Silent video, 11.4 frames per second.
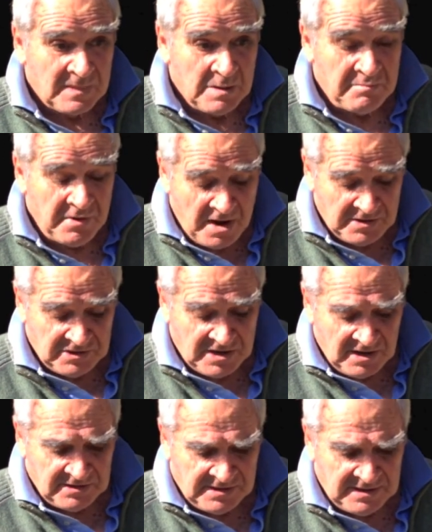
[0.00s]
brine
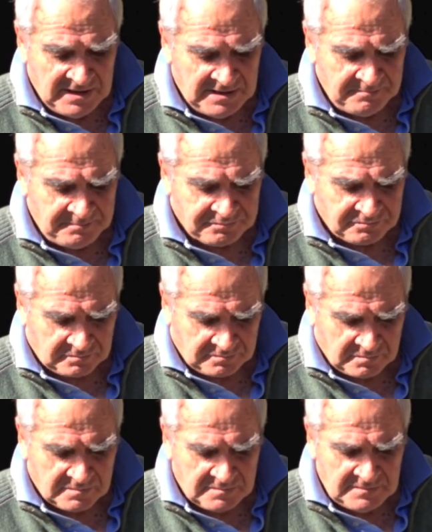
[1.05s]
you're going to need.
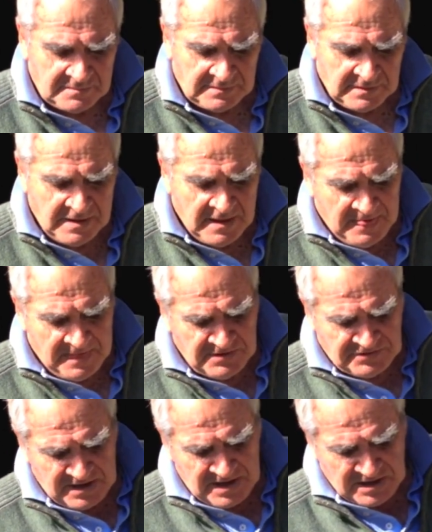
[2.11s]

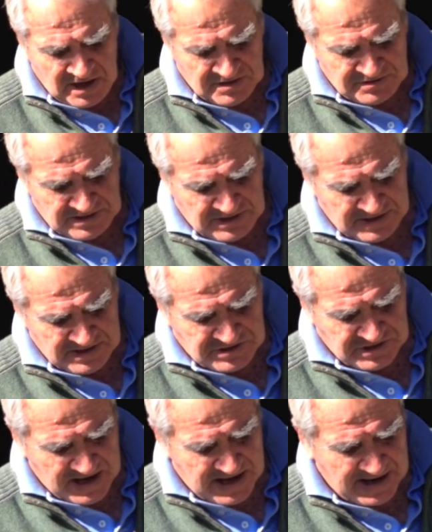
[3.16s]
This then goes into the
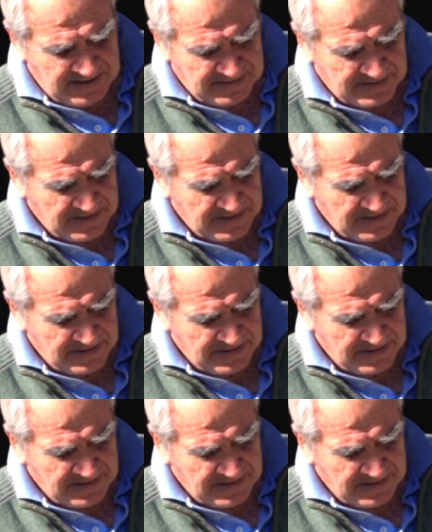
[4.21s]
jar